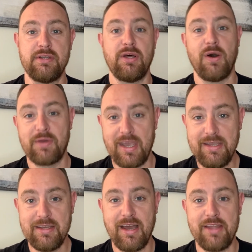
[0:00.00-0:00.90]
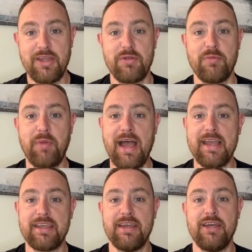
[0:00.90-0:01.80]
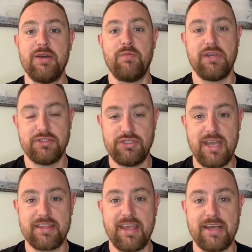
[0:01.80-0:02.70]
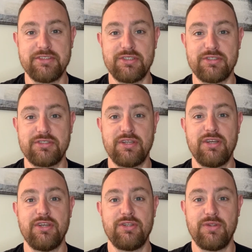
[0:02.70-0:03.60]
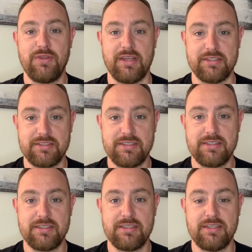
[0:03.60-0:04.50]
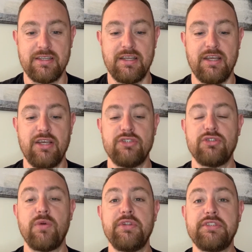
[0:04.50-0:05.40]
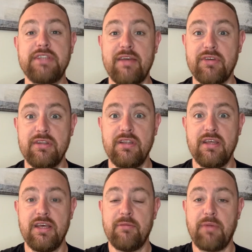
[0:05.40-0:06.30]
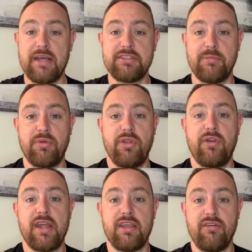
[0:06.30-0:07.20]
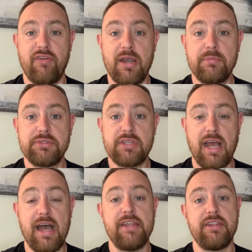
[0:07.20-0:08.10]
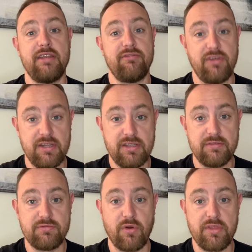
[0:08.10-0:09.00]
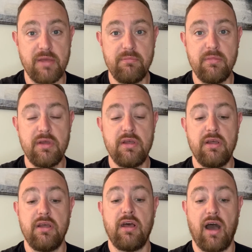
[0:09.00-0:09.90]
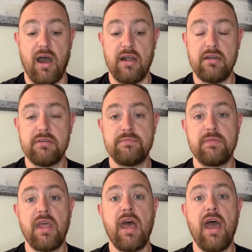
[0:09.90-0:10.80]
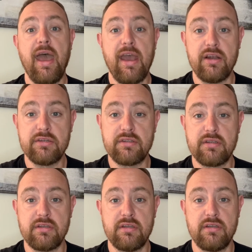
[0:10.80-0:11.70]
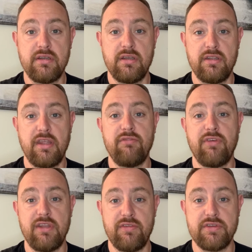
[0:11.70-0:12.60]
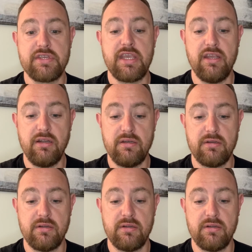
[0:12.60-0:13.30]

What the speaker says: Okay, and now you're back, we can check the answers to this. So the 7 past simple irregular verbs and the infinitives for them are heard, the infinitive is hear,